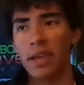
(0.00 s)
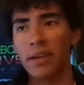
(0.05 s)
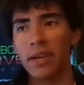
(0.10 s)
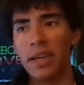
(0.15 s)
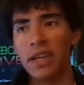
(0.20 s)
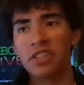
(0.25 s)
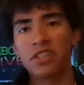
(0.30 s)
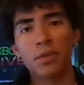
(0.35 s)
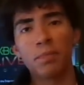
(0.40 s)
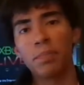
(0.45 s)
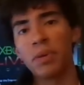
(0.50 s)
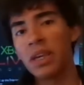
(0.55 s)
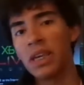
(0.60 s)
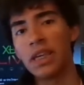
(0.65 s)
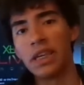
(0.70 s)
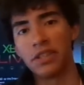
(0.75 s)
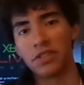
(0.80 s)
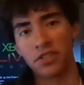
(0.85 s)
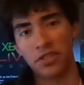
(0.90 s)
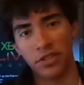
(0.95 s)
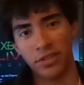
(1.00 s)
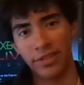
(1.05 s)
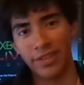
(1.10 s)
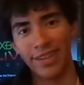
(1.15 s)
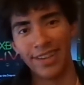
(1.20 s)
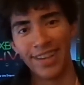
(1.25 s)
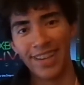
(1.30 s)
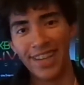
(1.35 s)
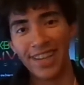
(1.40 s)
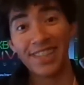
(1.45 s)
it's a piece.
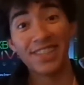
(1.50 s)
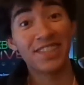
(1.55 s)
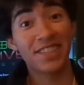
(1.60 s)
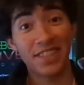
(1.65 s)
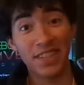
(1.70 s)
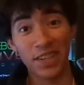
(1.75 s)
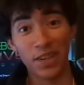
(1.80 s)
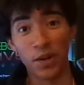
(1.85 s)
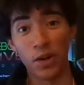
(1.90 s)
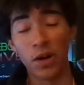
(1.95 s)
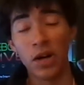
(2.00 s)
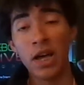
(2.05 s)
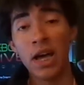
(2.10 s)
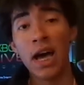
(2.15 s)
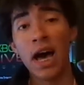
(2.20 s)
Still.